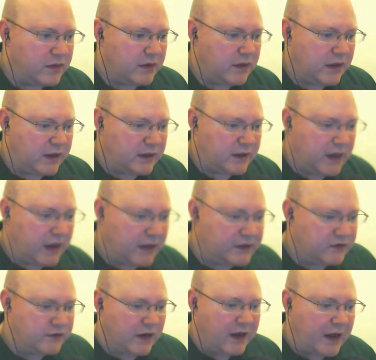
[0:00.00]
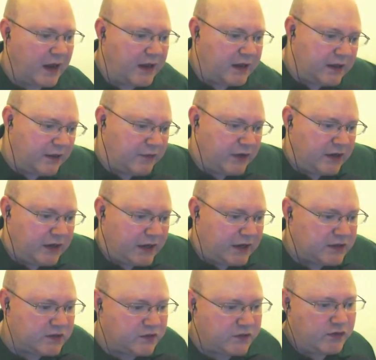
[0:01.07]
if you can
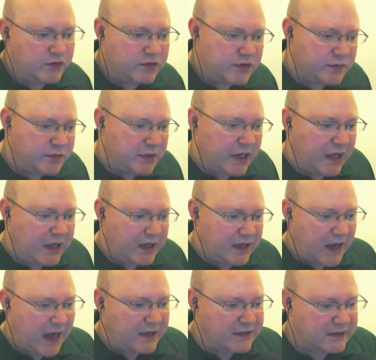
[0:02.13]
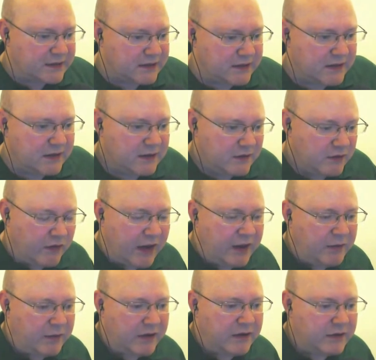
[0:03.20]
extrude a bit of glass
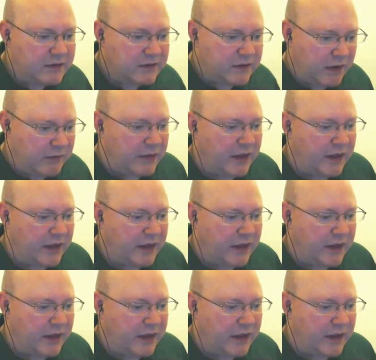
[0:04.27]
fiber, that would be